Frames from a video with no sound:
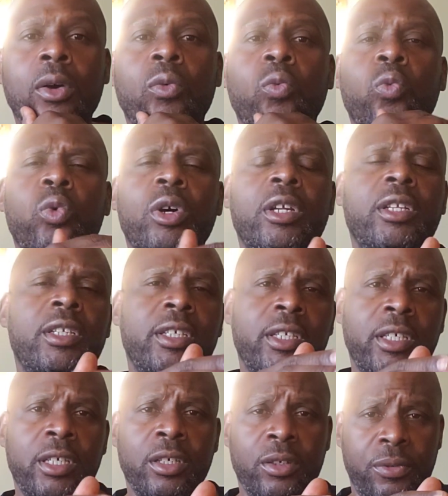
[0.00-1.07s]
What
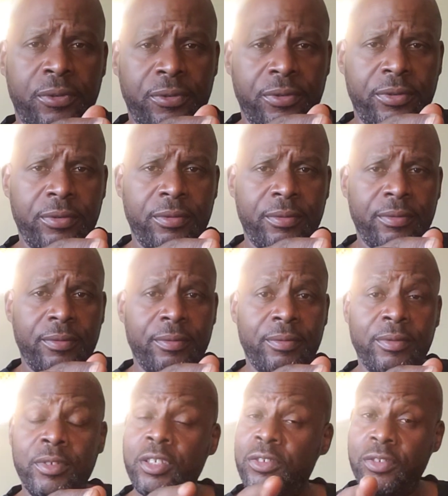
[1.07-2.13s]
if?
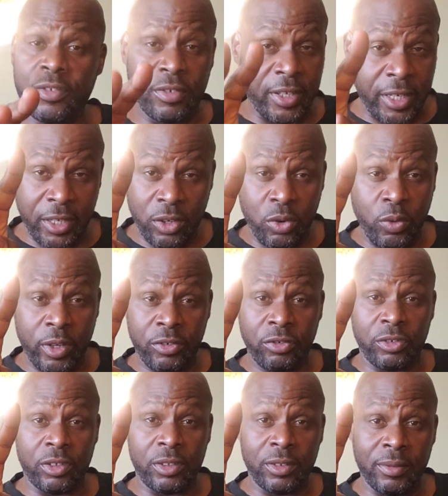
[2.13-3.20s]
This is the second
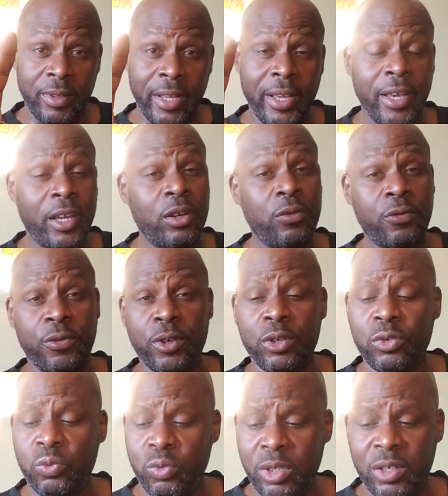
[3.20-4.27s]
question. I had the
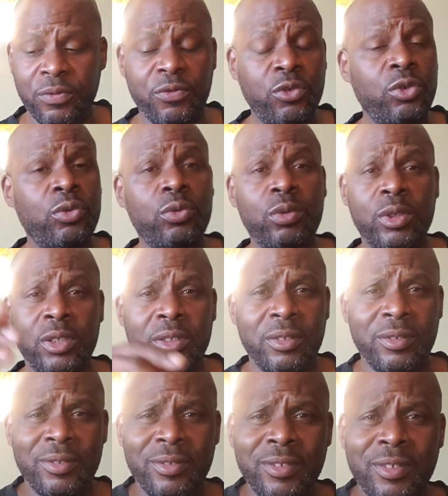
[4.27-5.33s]
first. What if you were
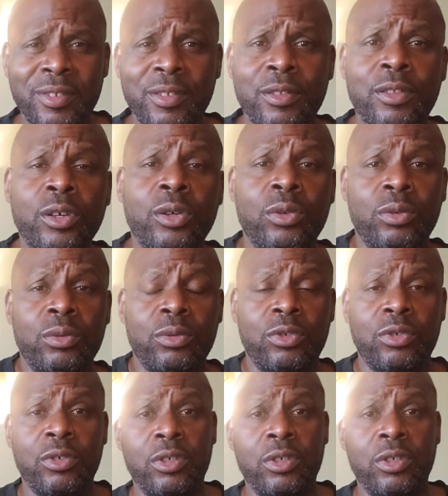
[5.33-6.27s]
those?